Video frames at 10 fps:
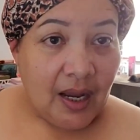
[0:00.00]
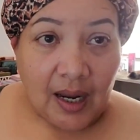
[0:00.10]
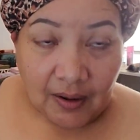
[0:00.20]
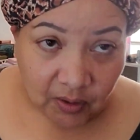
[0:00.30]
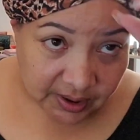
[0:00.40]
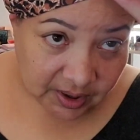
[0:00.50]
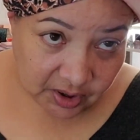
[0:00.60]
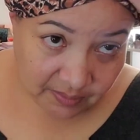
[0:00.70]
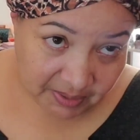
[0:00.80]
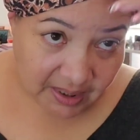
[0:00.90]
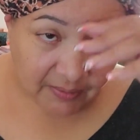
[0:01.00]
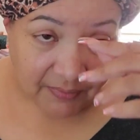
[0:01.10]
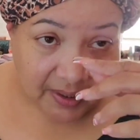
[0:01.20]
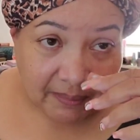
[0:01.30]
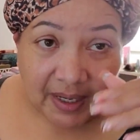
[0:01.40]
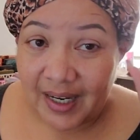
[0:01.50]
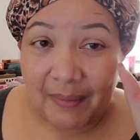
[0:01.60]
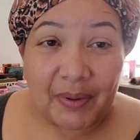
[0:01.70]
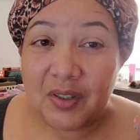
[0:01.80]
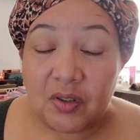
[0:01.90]
Of course, this should be in the front of my
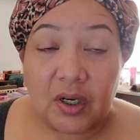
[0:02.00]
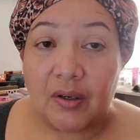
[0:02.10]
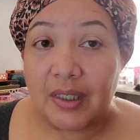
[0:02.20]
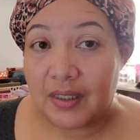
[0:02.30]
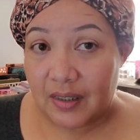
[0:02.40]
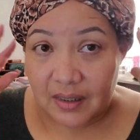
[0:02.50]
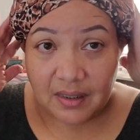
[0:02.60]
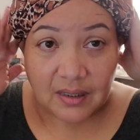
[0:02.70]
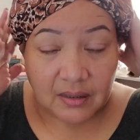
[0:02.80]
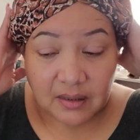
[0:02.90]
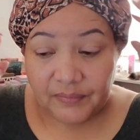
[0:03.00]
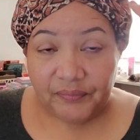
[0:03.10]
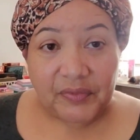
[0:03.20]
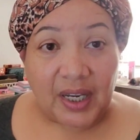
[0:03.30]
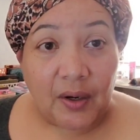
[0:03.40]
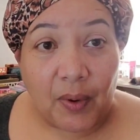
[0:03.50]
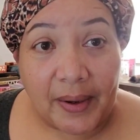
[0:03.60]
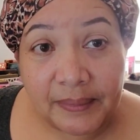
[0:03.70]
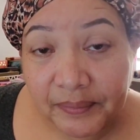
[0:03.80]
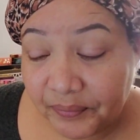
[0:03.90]
head, but you know, it's just, anyway.